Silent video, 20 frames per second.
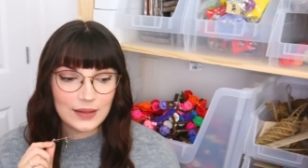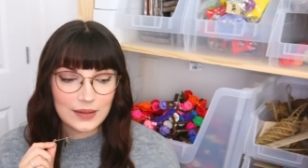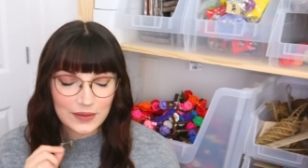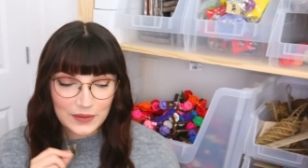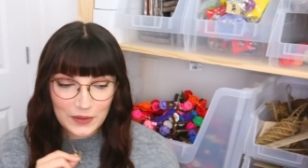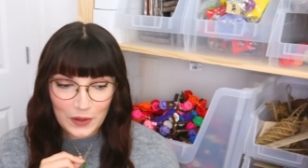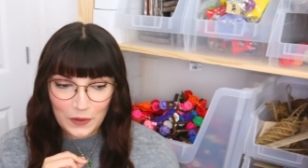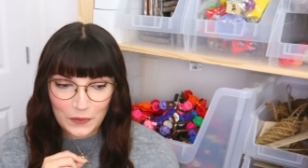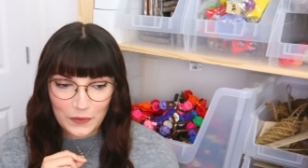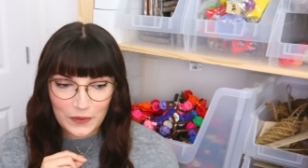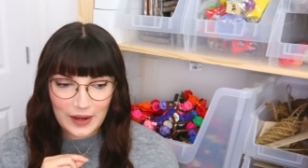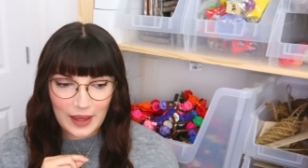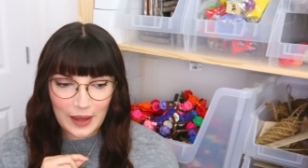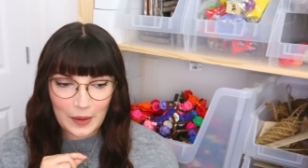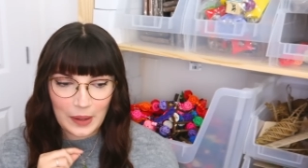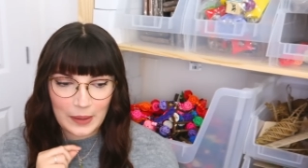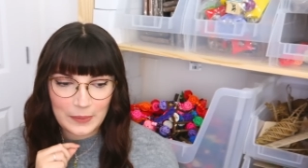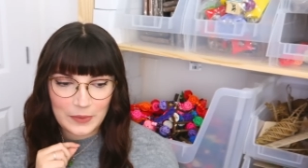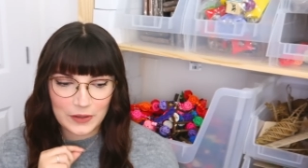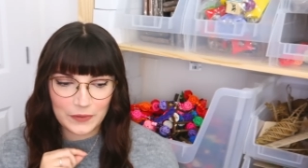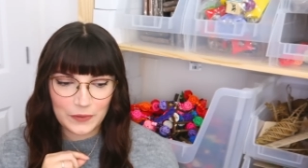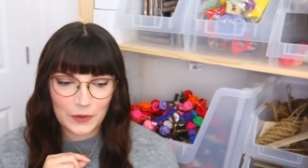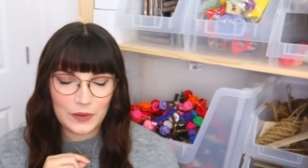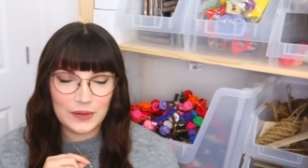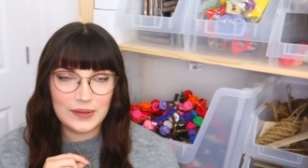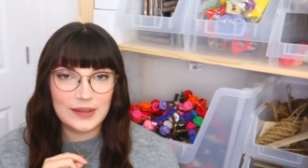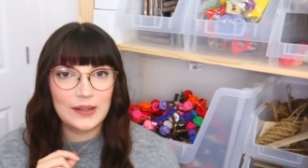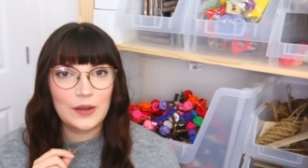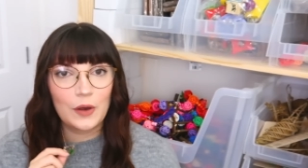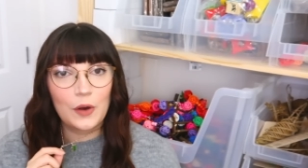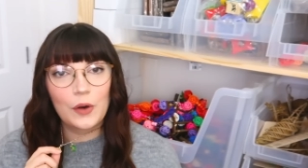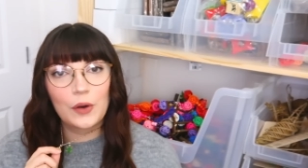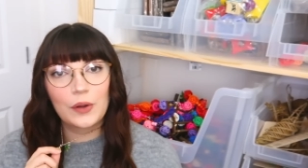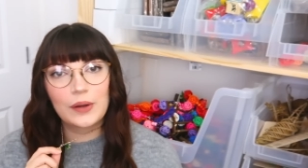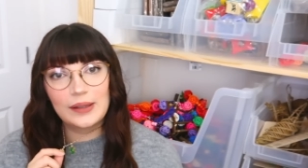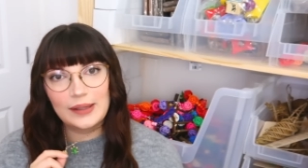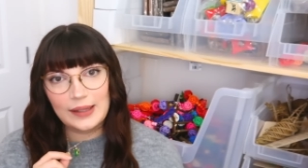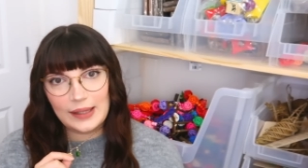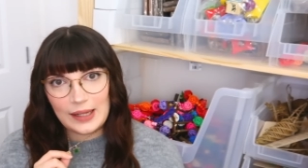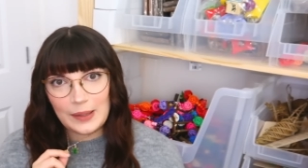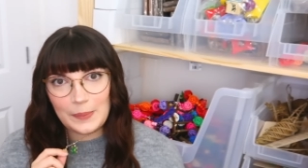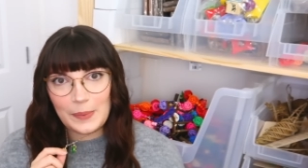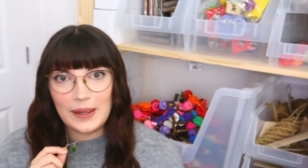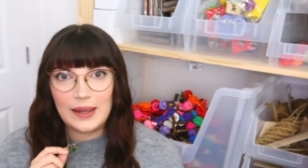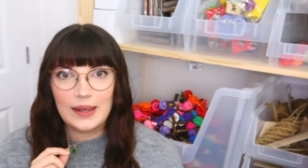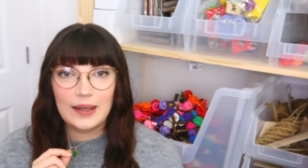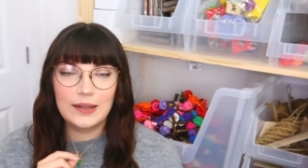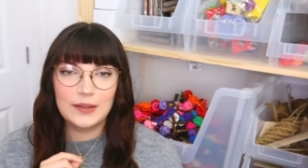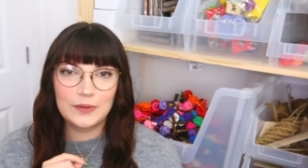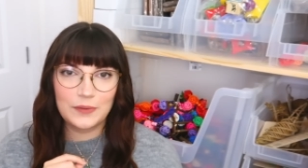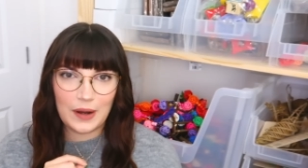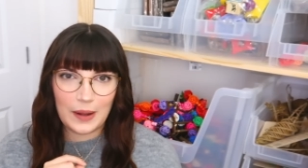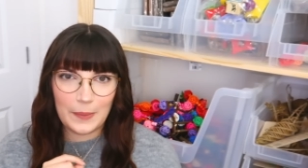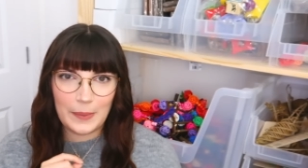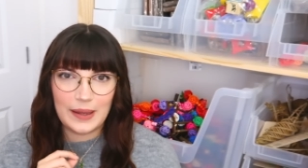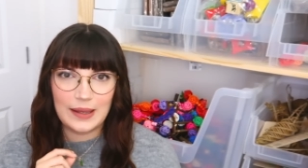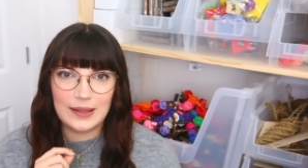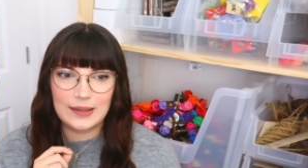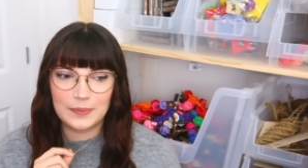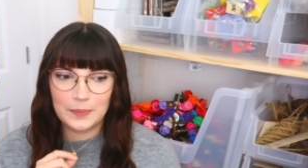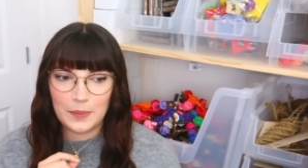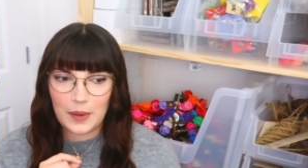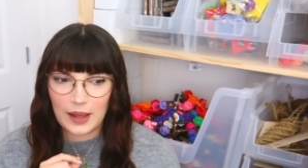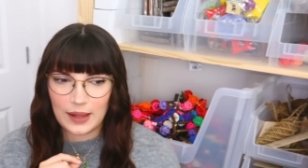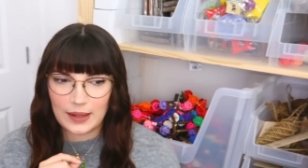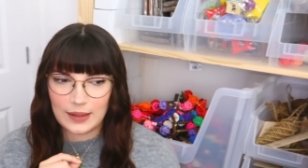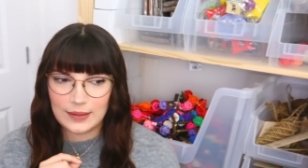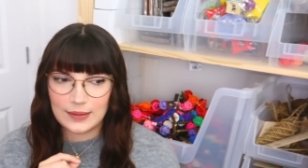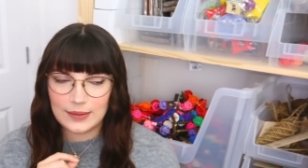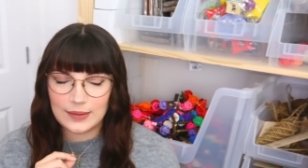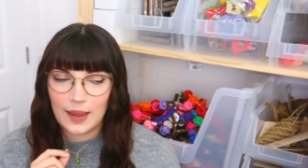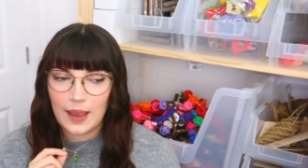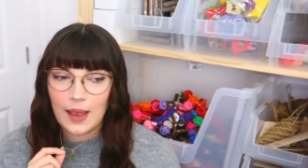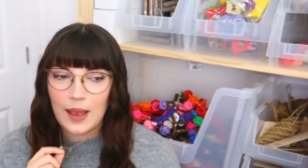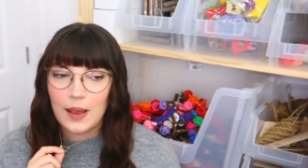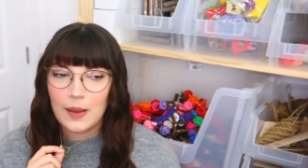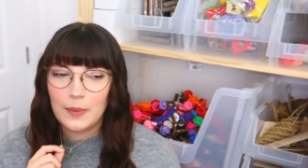So for now, I'm just focusing on guinea pigs, rabbits, mice,